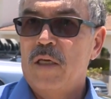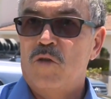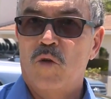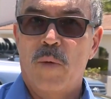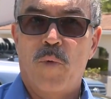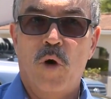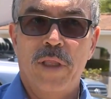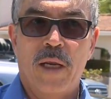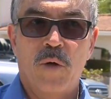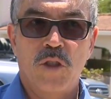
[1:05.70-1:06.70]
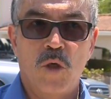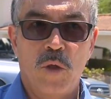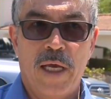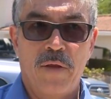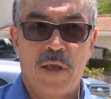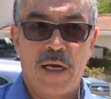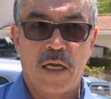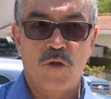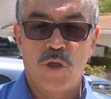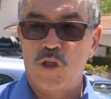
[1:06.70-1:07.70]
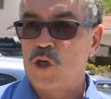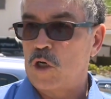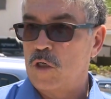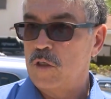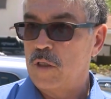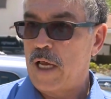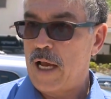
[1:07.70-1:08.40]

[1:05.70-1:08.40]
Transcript: to the point that it was so loud that it actually shook the